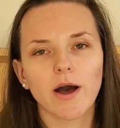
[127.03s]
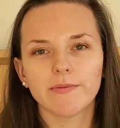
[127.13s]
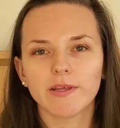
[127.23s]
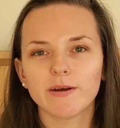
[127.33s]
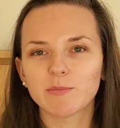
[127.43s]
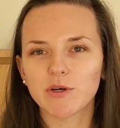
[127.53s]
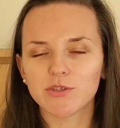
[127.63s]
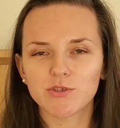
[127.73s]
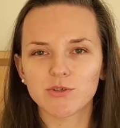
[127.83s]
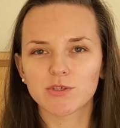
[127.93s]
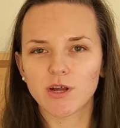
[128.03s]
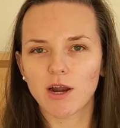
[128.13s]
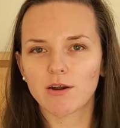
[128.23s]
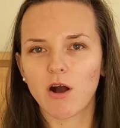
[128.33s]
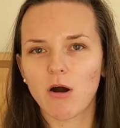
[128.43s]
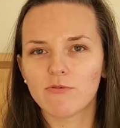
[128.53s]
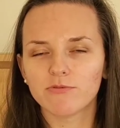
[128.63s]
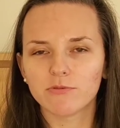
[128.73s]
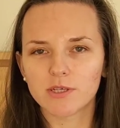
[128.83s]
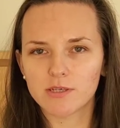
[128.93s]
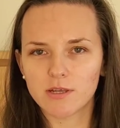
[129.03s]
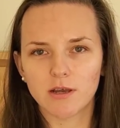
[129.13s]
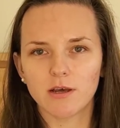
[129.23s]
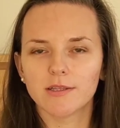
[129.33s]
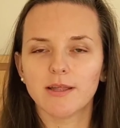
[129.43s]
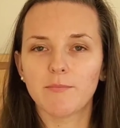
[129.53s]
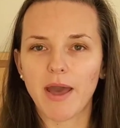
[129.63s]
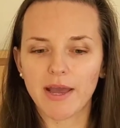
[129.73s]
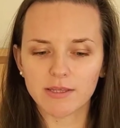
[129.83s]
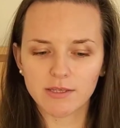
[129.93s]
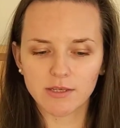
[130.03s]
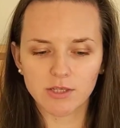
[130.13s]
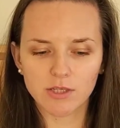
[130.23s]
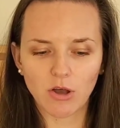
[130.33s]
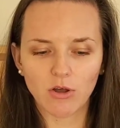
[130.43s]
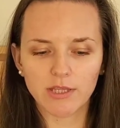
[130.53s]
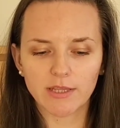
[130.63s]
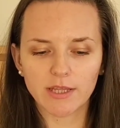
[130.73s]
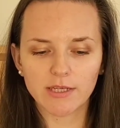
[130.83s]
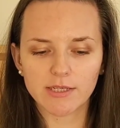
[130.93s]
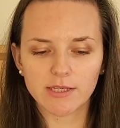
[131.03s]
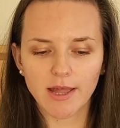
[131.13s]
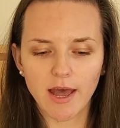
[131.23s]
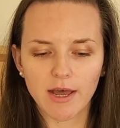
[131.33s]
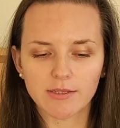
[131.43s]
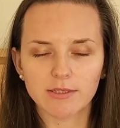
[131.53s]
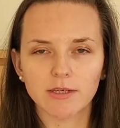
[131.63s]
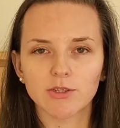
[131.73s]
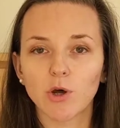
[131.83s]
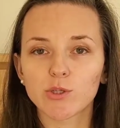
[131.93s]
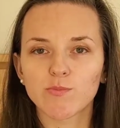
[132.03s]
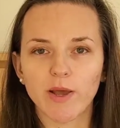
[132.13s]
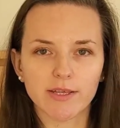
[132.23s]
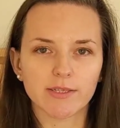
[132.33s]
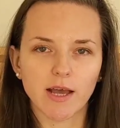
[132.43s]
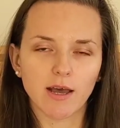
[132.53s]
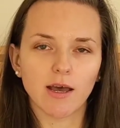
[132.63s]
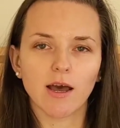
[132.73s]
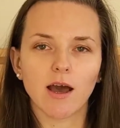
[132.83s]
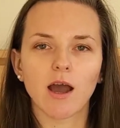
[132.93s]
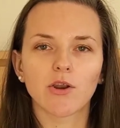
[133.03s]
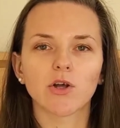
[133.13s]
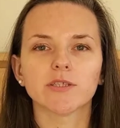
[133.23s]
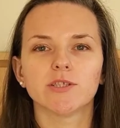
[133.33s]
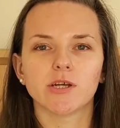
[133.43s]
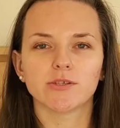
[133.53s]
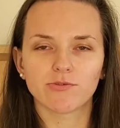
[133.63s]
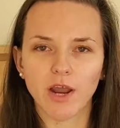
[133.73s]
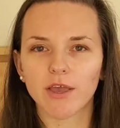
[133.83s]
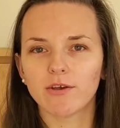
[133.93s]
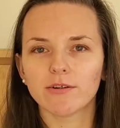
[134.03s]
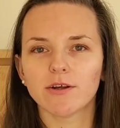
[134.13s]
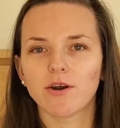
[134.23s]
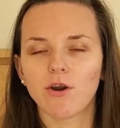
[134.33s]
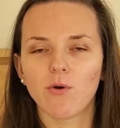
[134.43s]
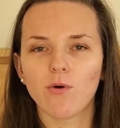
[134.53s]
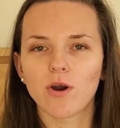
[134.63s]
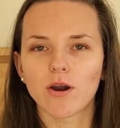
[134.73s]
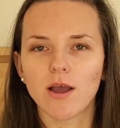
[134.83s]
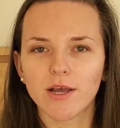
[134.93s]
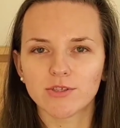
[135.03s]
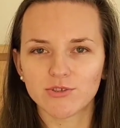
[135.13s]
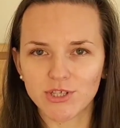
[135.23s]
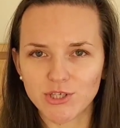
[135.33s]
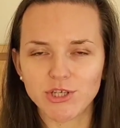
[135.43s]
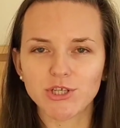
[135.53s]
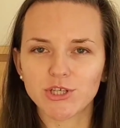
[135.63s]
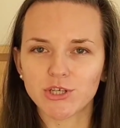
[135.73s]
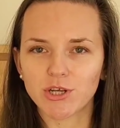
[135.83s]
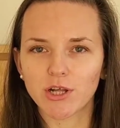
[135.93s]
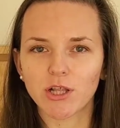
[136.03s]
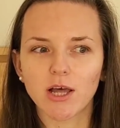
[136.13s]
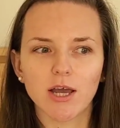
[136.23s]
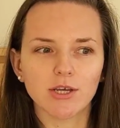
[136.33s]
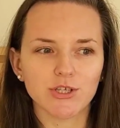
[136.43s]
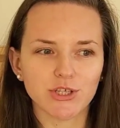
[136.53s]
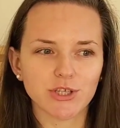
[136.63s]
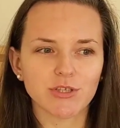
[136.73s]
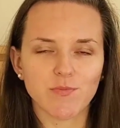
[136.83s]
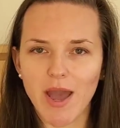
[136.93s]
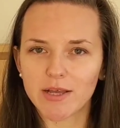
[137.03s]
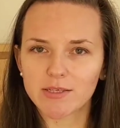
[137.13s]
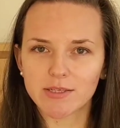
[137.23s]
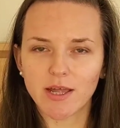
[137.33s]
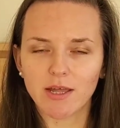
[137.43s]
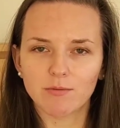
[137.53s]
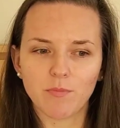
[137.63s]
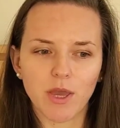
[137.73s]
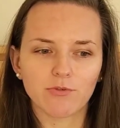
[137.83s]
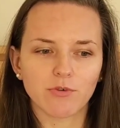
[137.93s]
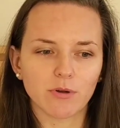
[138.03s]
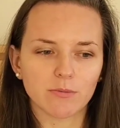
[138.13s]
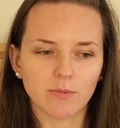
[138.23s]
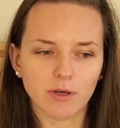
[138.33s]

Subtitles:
I think I'm going to start off with the mask. So the thing is that those masks are not just regular or traditional sheet masks that made from